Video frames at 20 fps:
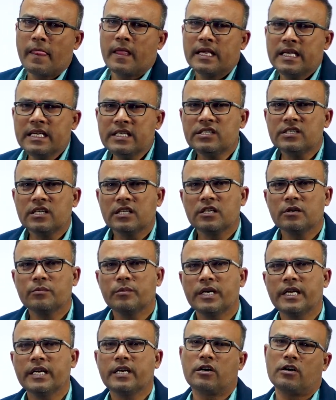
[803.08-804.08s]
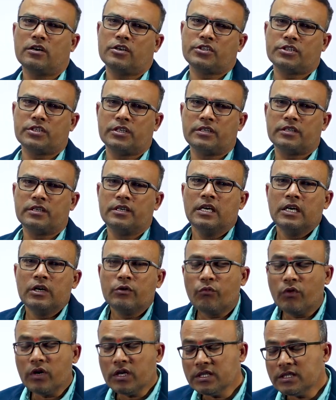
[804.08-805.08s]
is nothing but a constant.
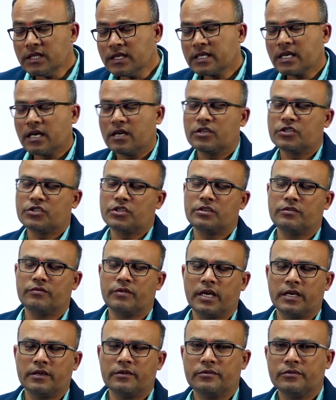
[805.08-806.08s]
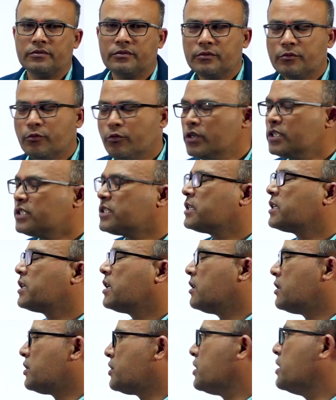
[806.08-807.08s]
What is that constant value? What is that
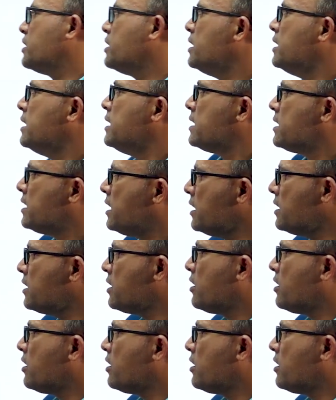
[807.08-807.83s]
constant? That